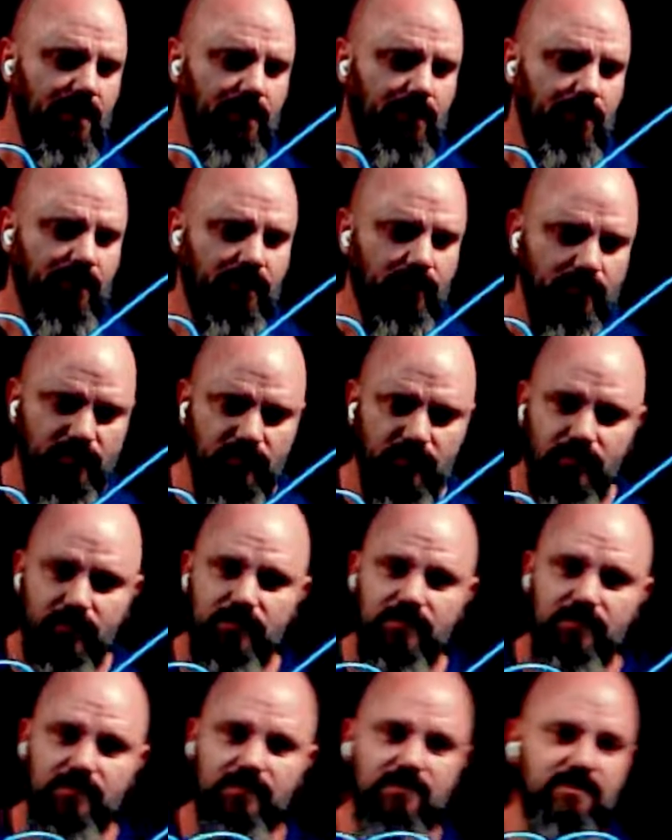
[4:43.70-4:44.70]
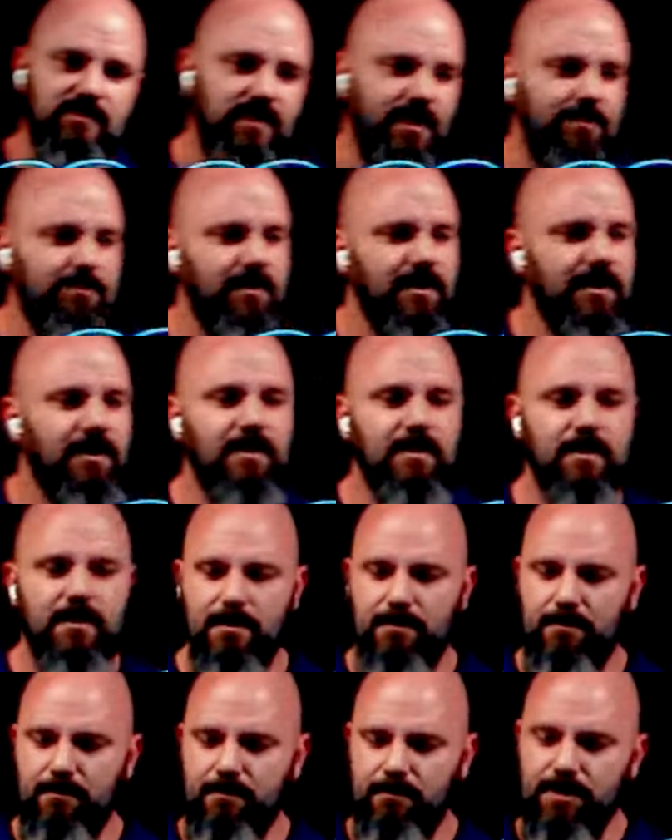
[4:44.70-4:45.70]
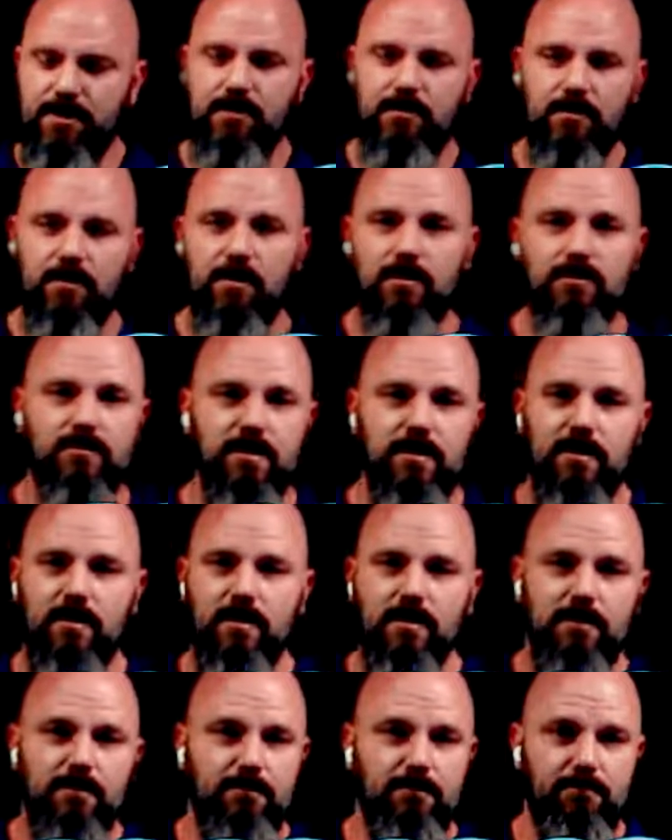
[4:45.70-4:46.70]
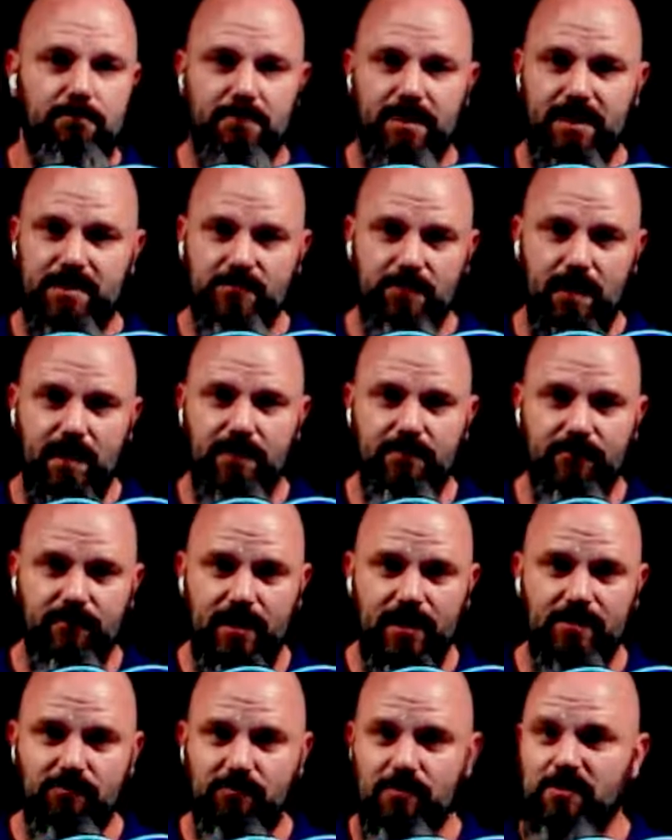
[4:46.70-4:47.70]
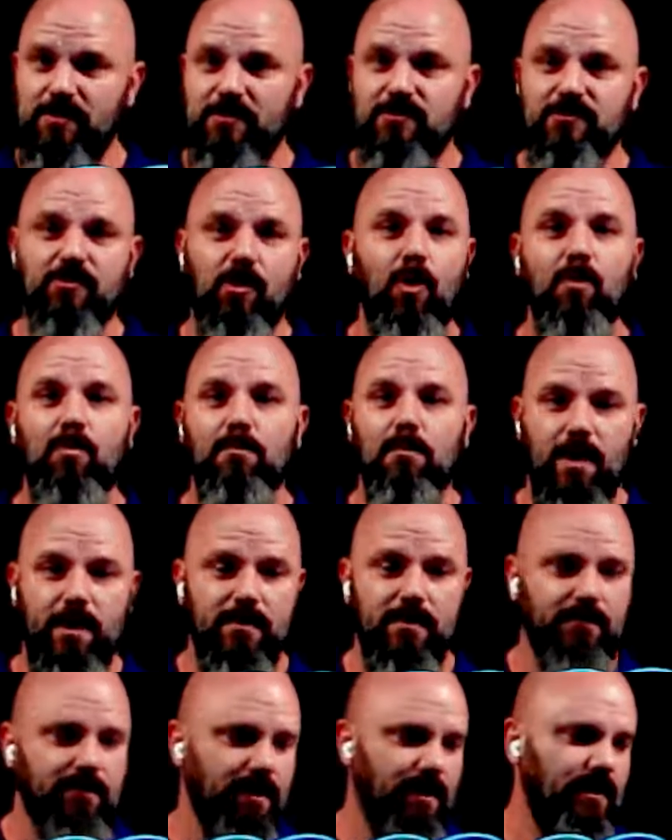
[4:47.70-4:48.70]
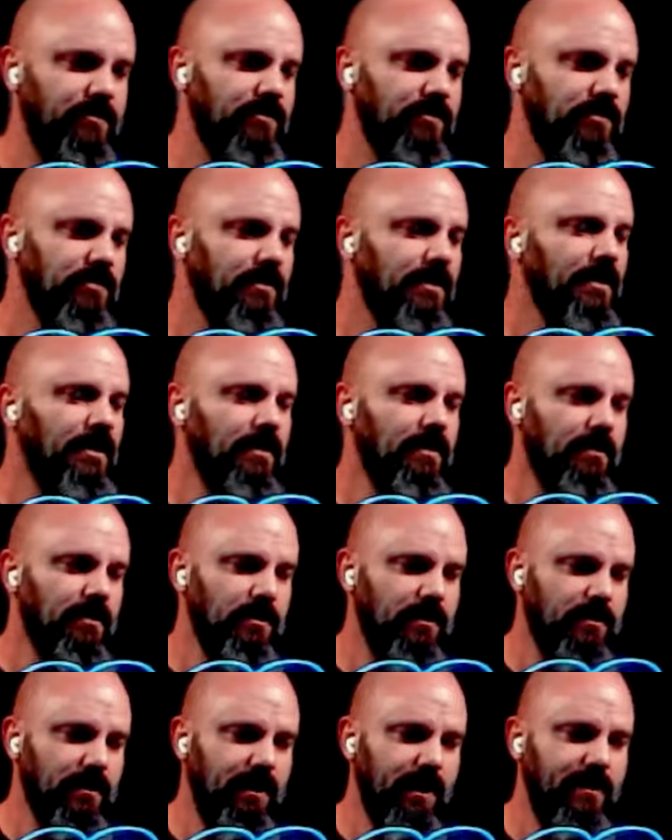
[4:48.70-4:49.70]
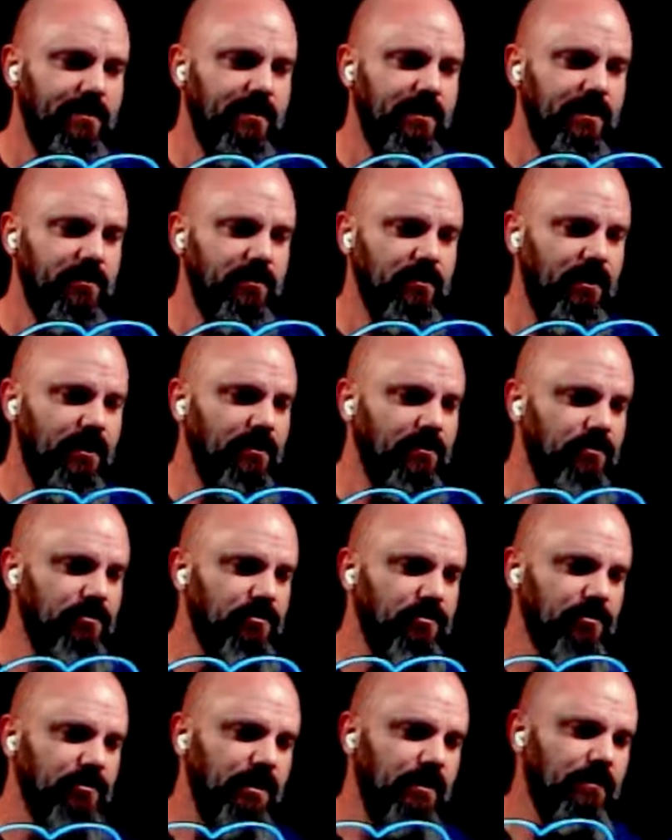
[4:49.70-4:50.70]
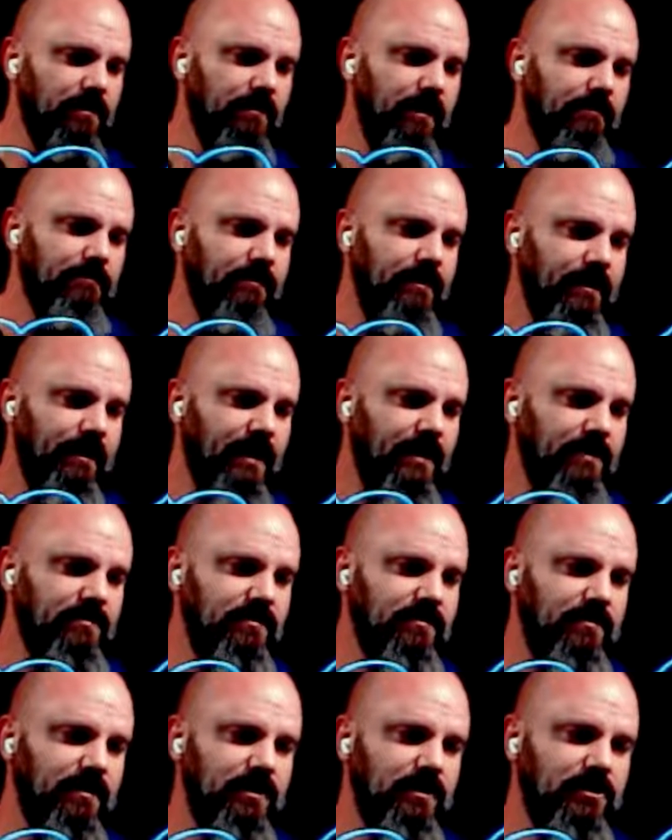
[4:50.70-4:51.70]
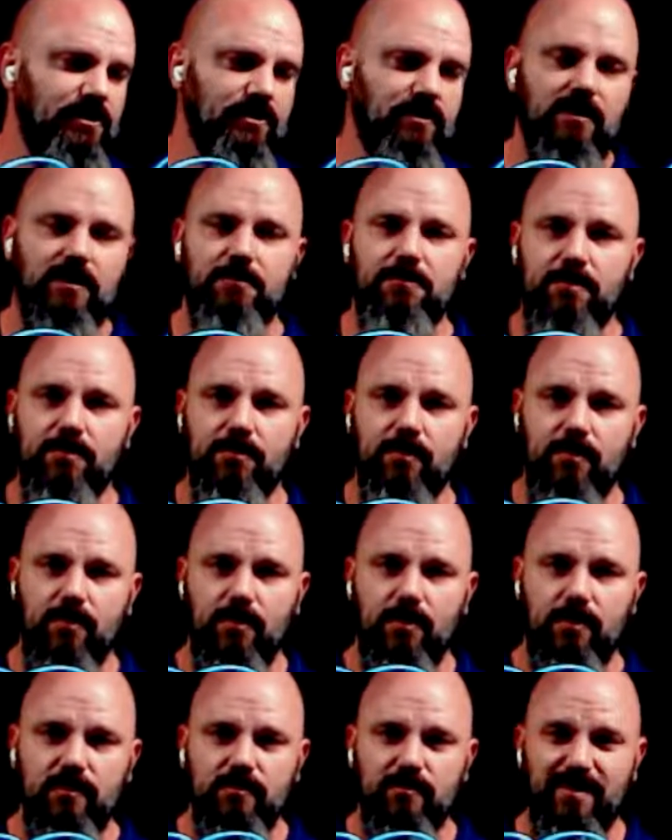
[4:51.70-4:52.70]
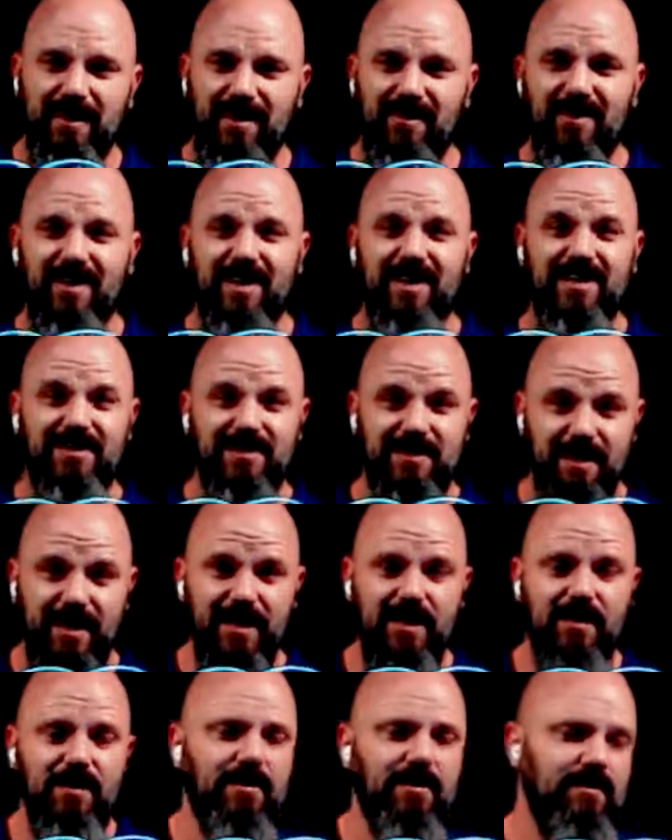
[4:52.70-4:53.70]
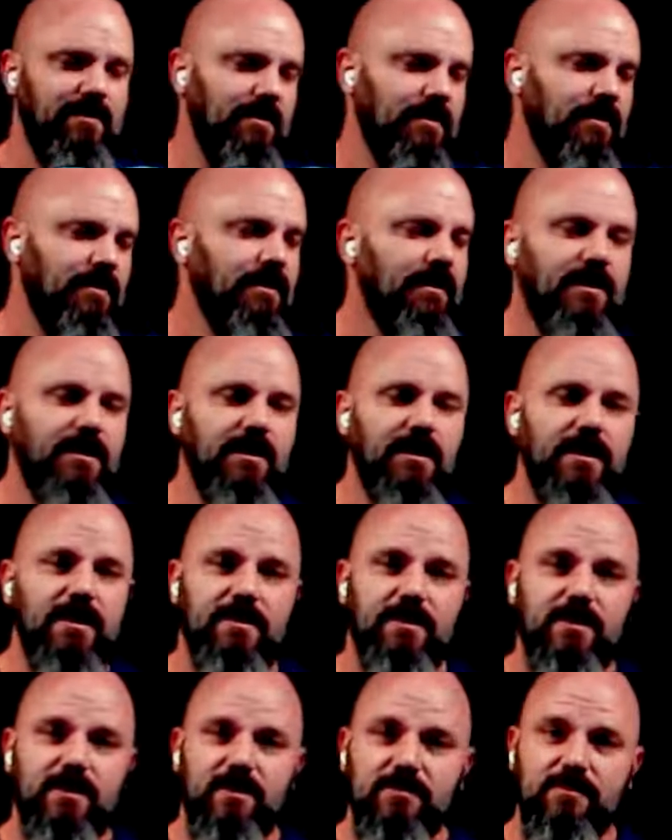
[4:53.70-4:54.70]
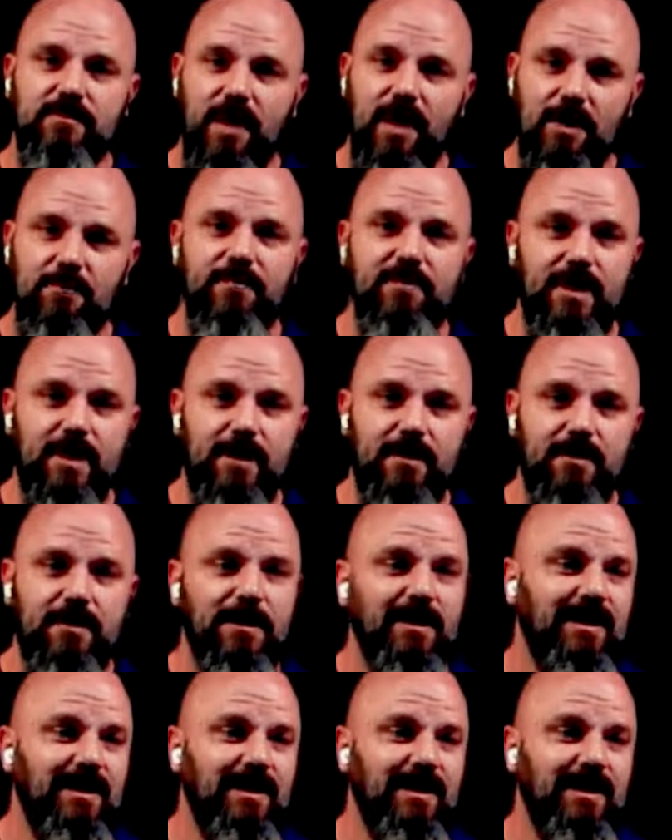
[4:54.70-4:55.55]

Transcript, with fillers: but the result is the same. Bring your own Best Buy device with its own modern browser. You can allow that end user to interact with like SSH and RDP protocols without a client on there. Then on top of that,